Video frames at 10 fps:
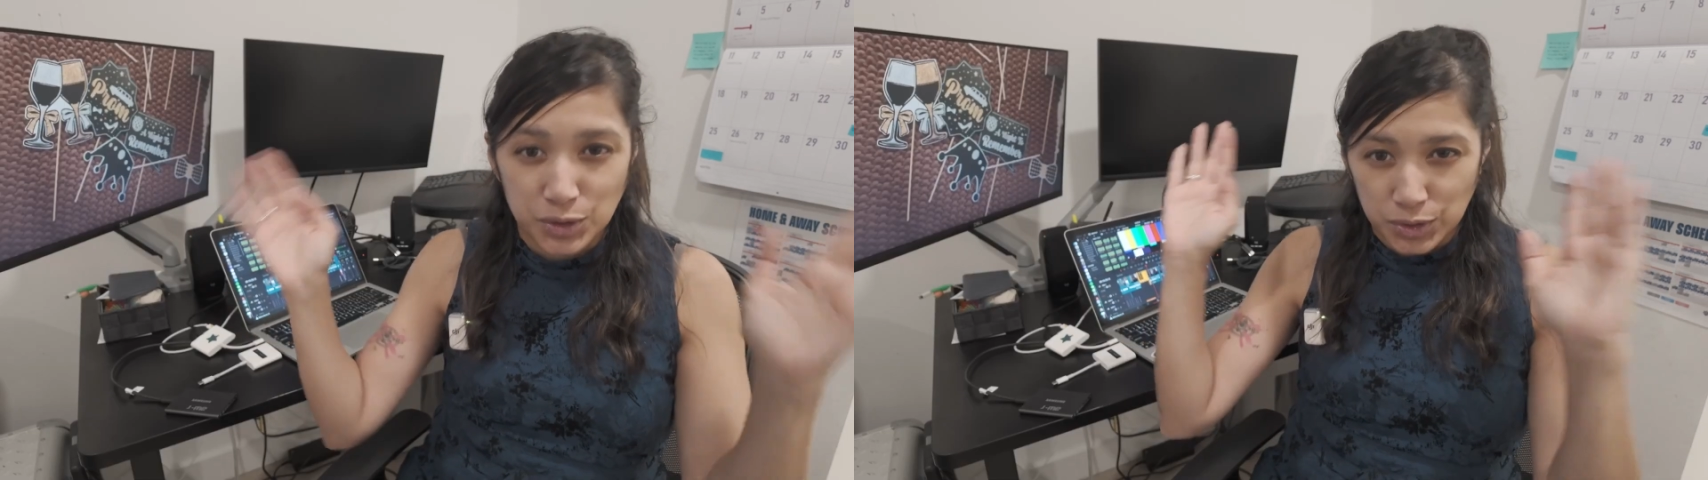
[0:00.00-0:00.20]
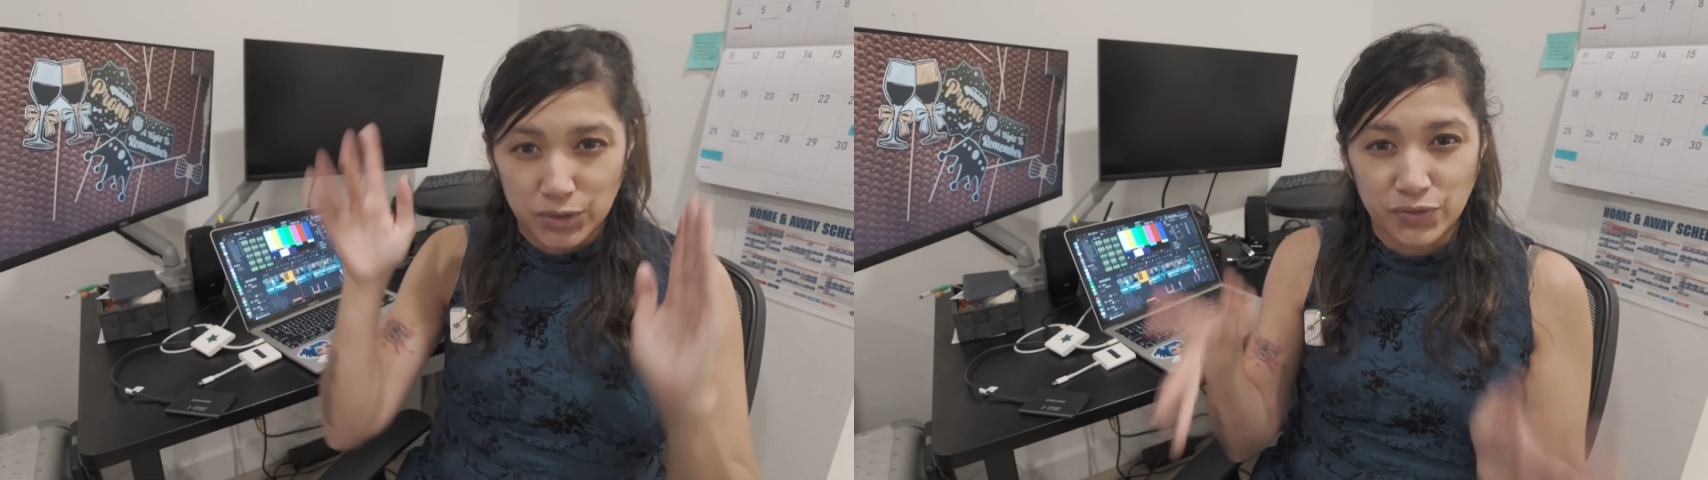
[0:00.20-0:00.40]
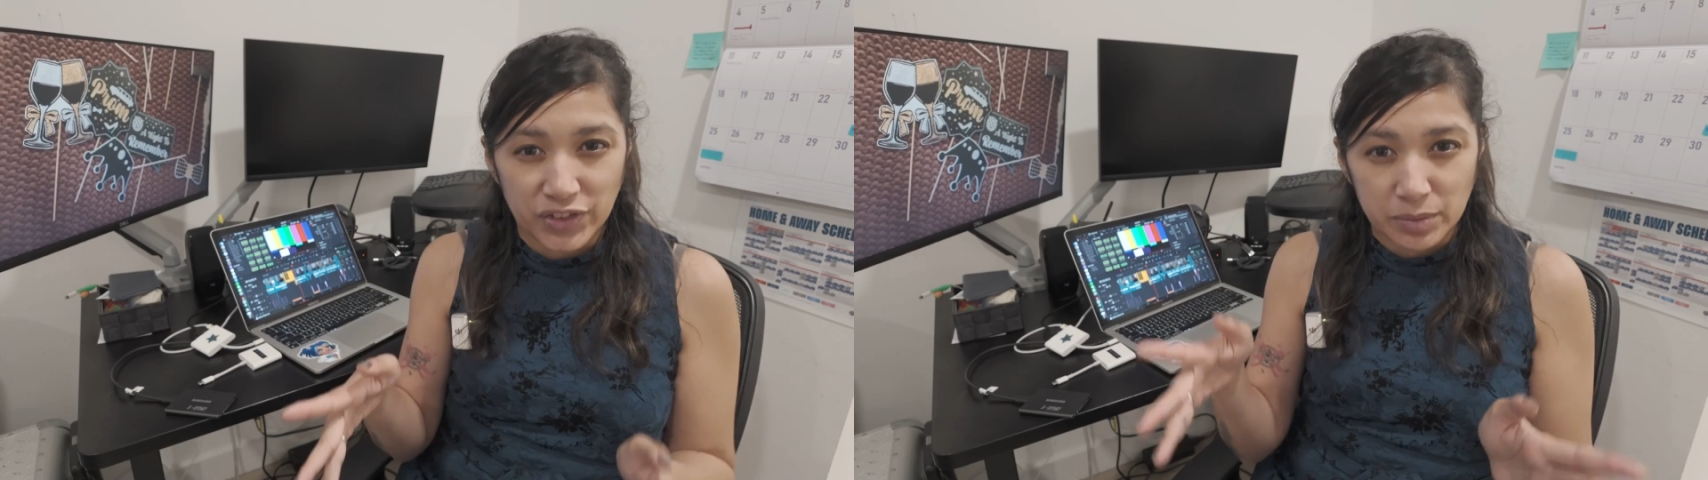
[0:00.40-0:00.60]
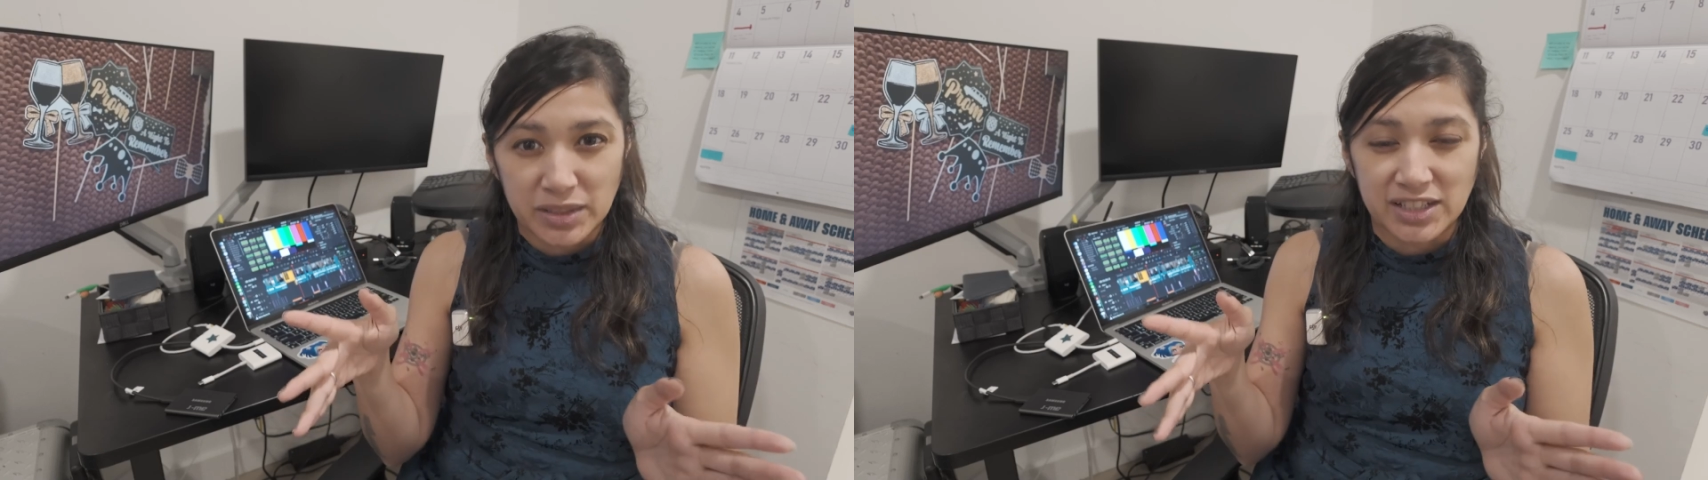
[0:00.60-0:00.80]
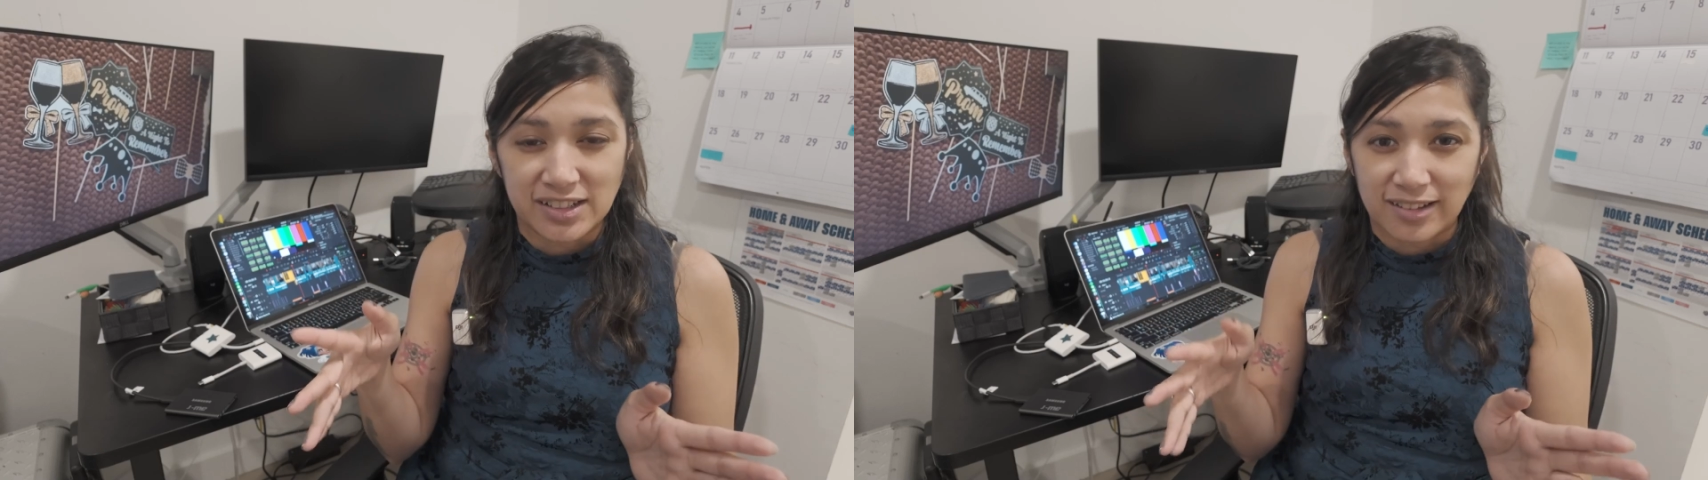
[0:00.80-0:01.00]
you should film
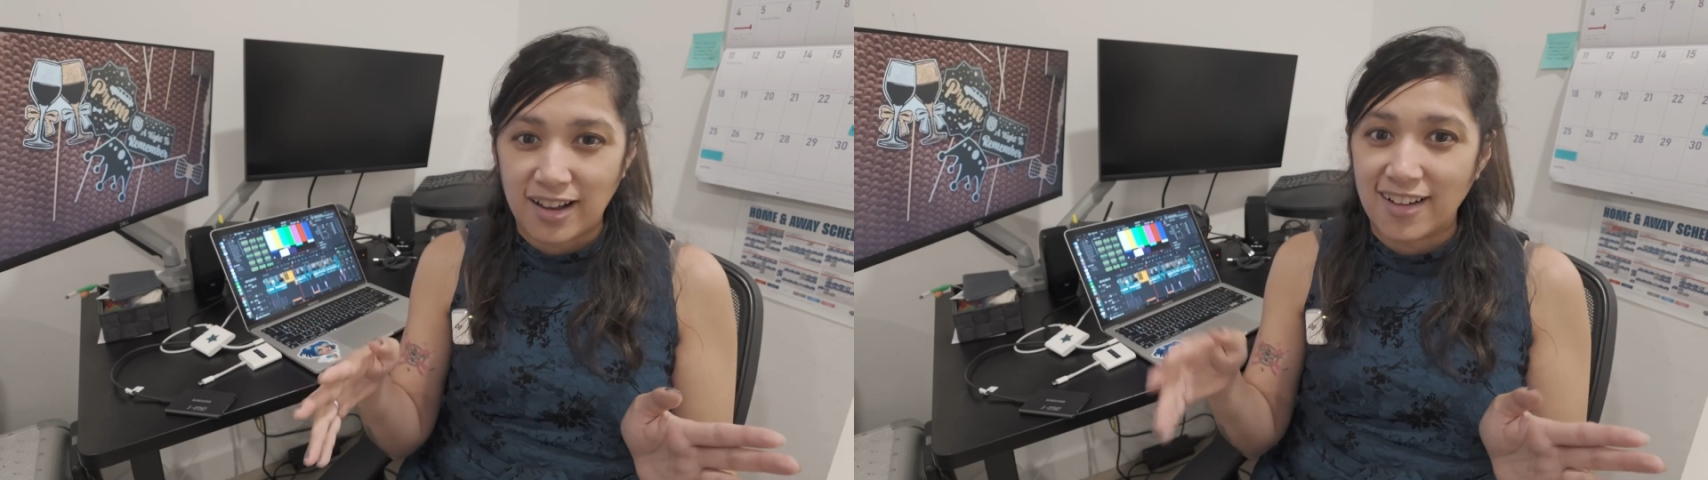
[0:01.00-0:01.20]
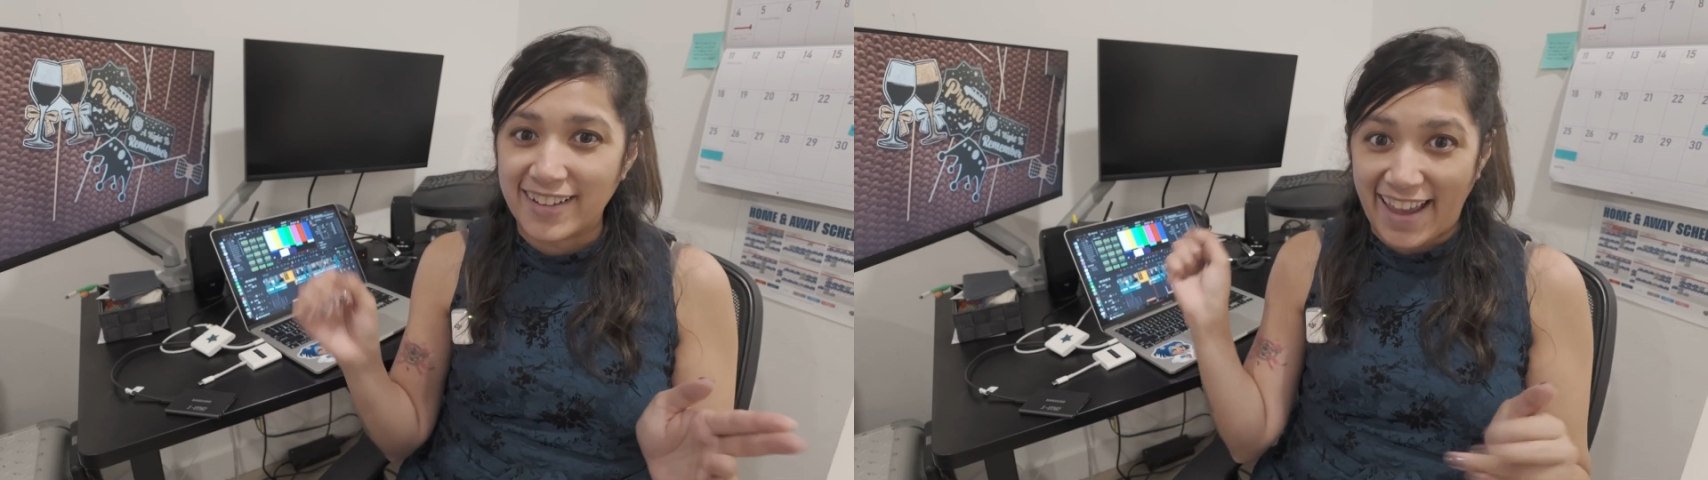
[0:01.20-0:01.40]
in D-Log